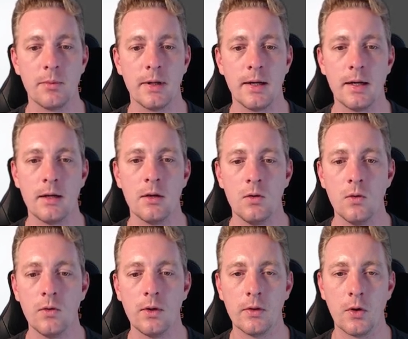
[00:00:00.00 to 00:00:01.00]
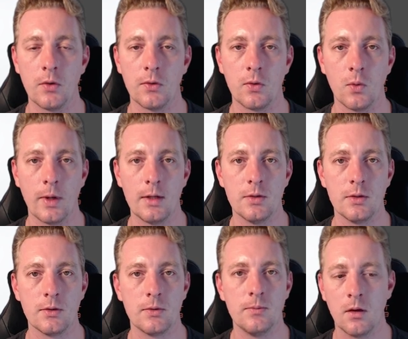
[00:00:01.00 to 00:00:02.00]
plane using those two
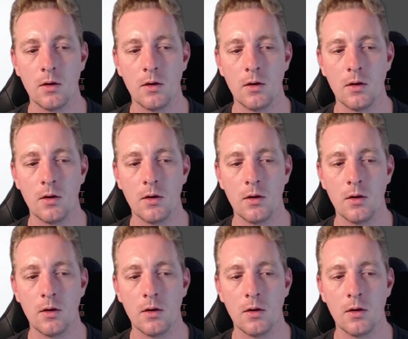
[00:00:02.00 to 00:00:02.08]
edges.